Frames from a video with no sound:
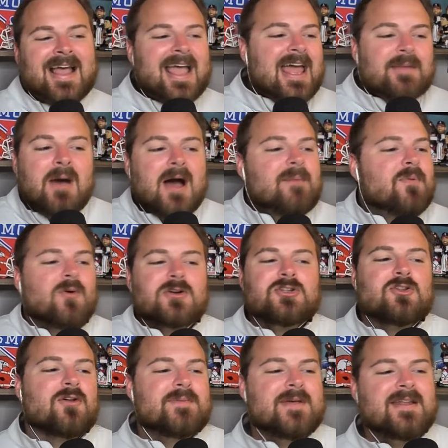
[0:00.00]
in my
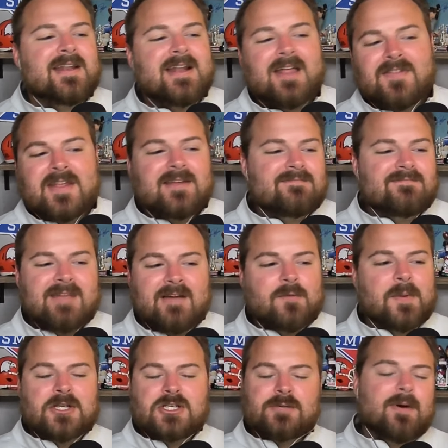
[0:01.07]
personal opinion, I think
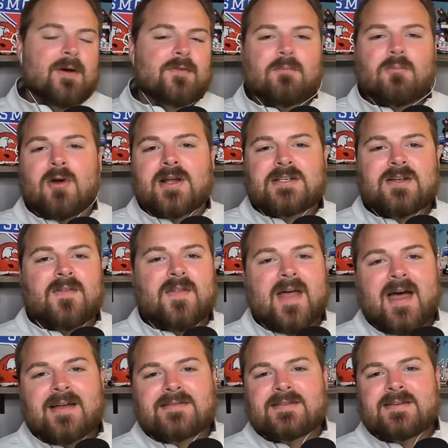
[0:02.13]
everybody should pump the brakes on
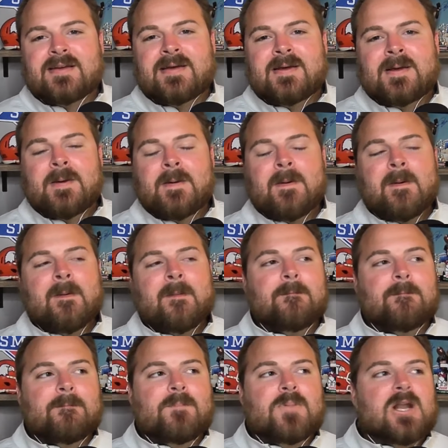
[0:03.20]
that.
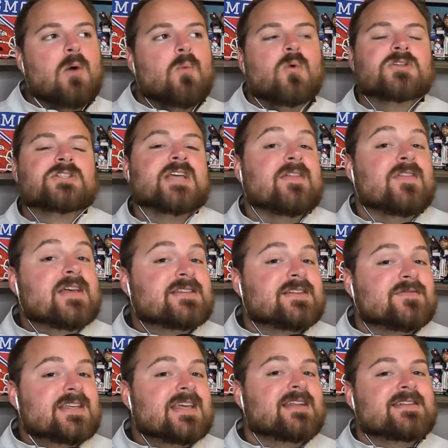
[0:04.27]
But I will say this,
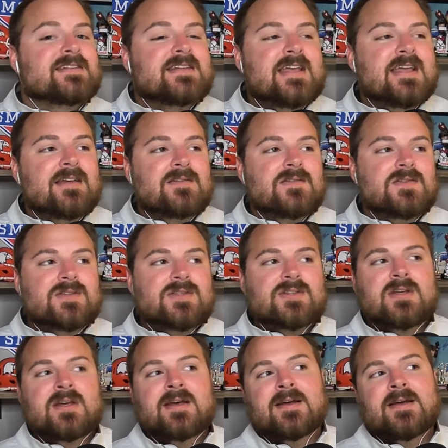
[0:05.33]
if Tennessee is
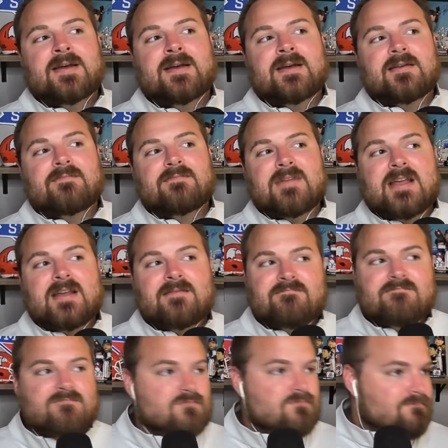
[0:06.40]

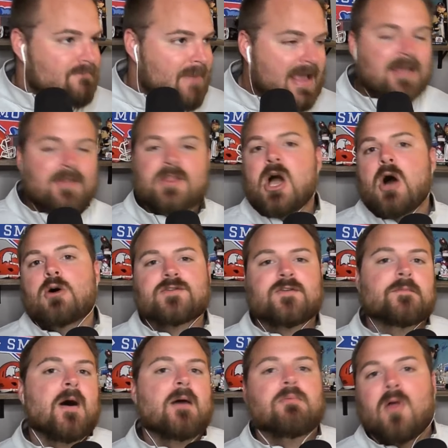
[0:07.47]
making the college
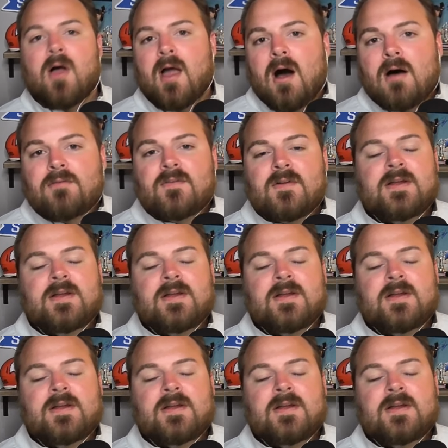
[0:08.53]
football playoff,